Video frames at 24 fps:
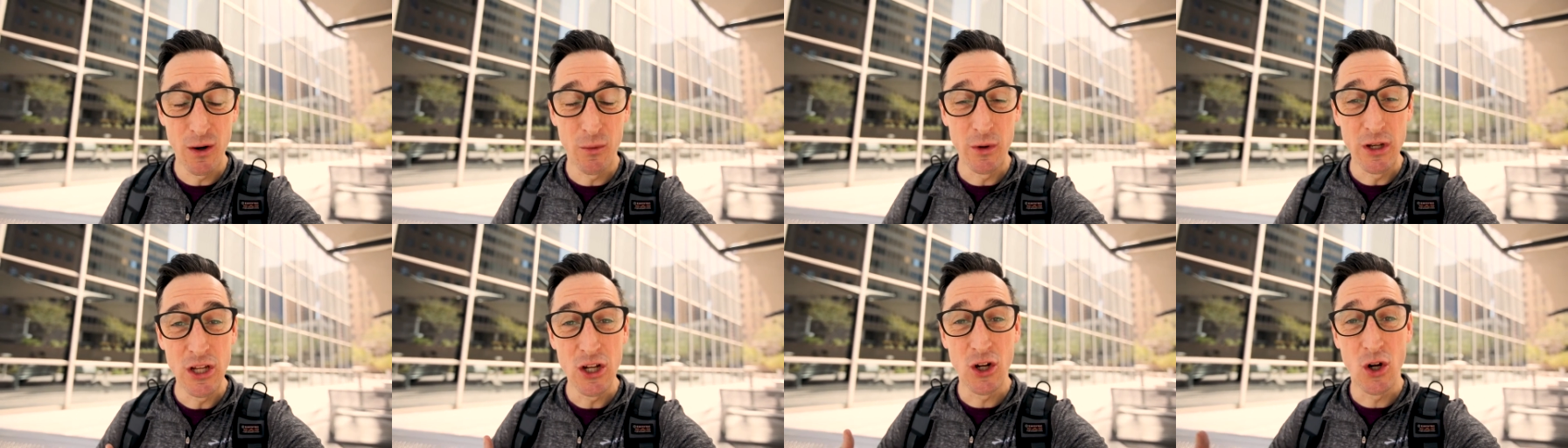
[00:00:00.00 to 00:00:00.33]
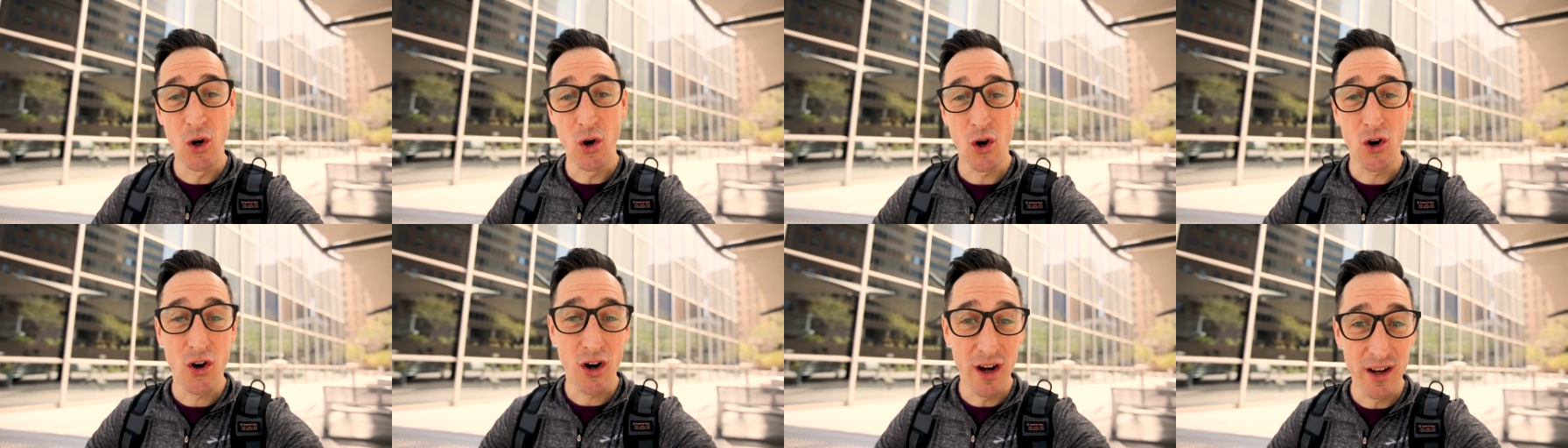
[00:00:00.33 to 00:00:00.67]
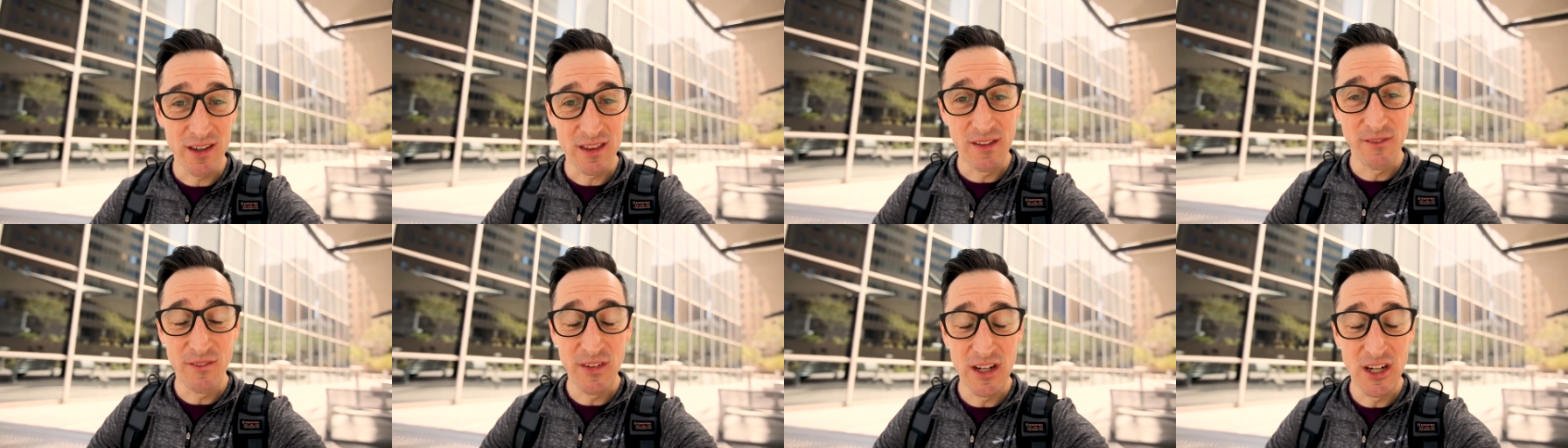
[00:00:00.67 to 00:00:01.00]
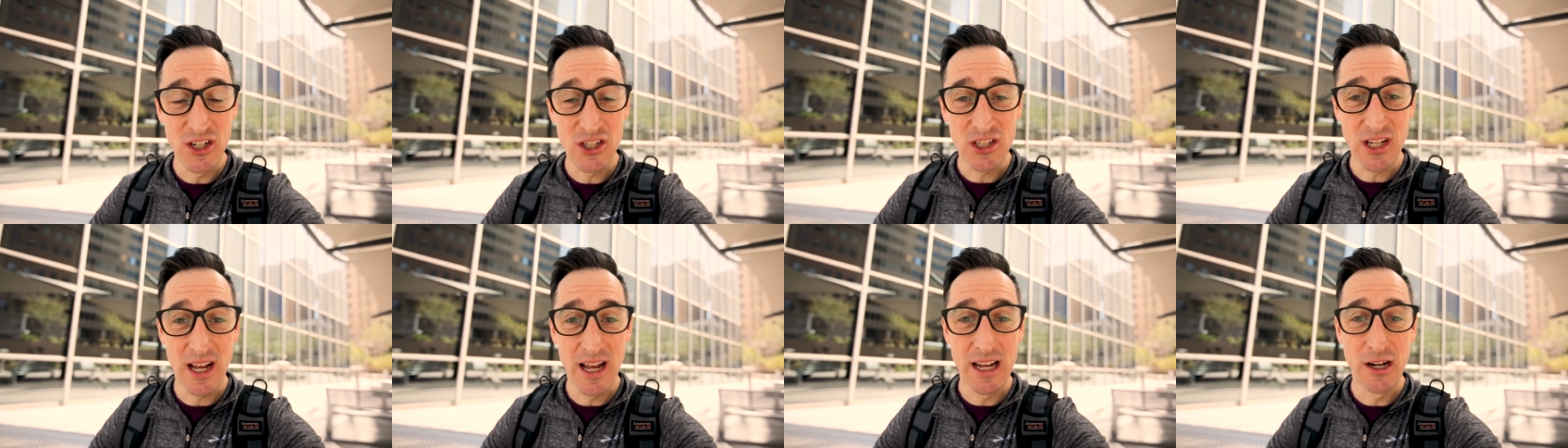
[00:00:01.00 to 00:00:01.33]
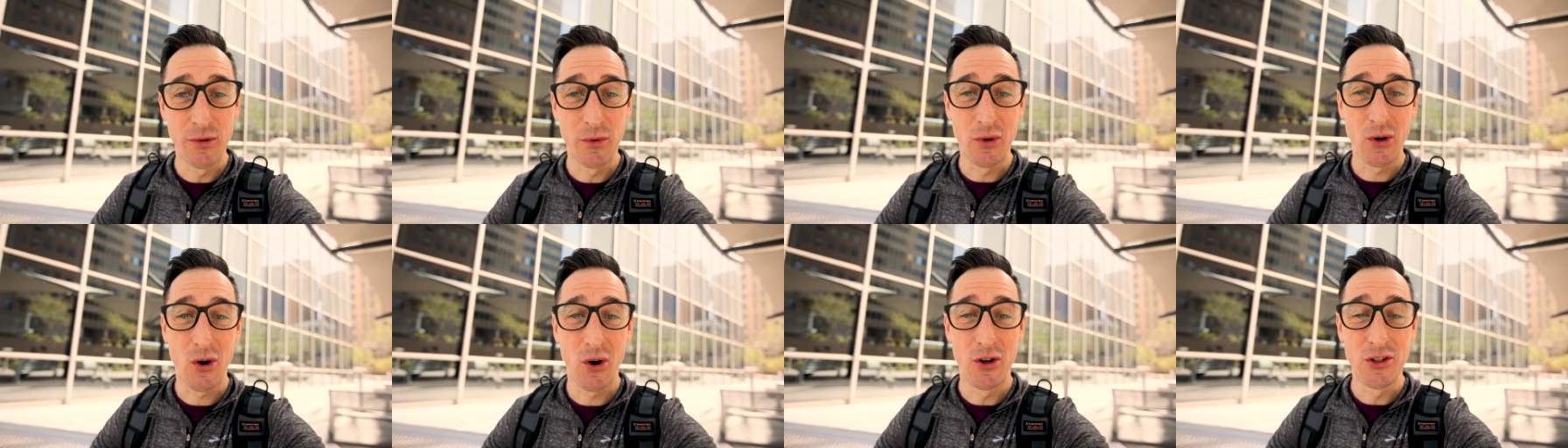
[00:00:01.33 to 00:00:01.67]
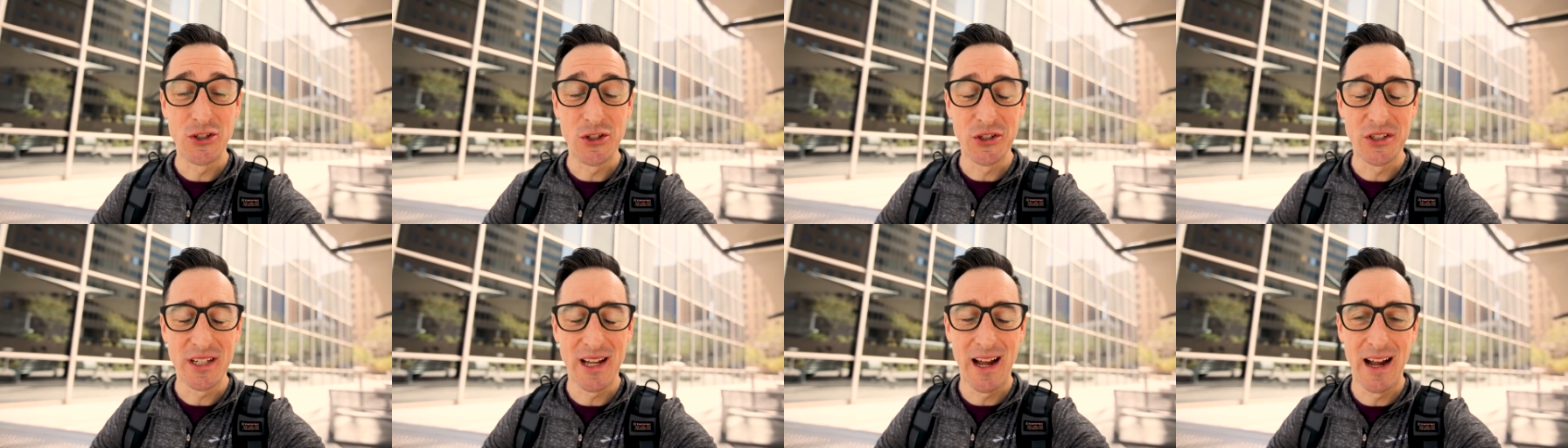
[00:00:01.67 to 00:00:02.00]
When you go across the finish line, it records
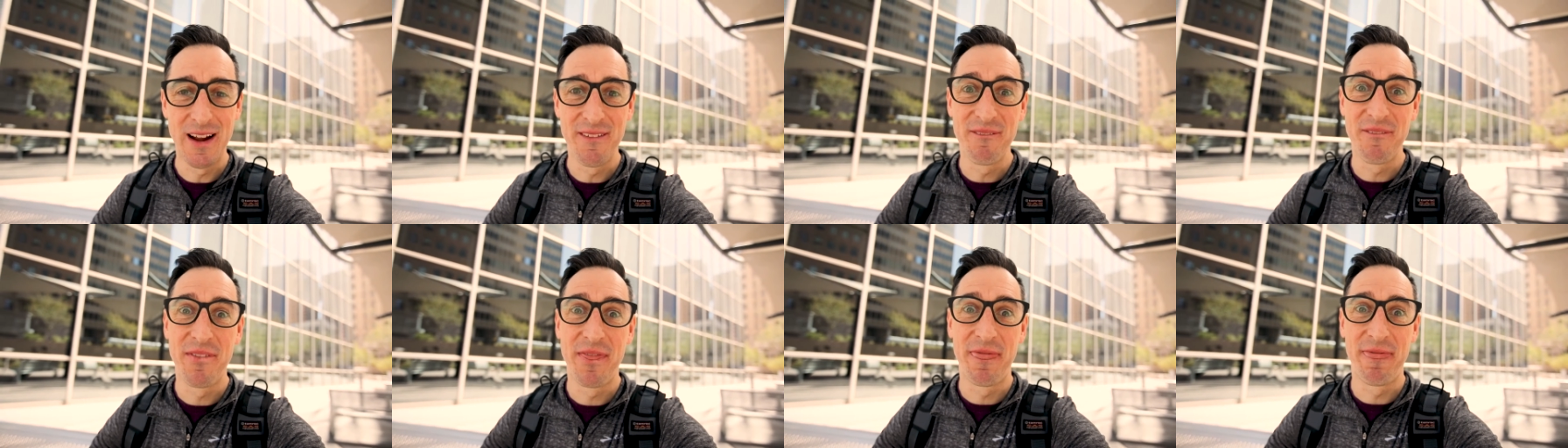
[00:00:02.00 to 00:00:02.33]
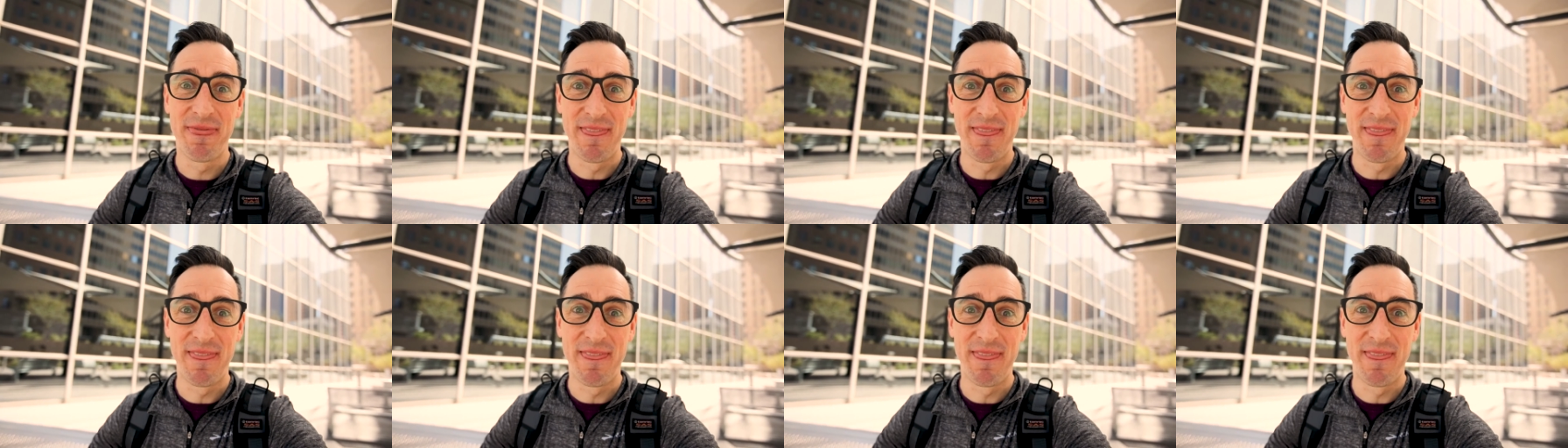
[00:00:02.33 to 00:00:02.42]
your time.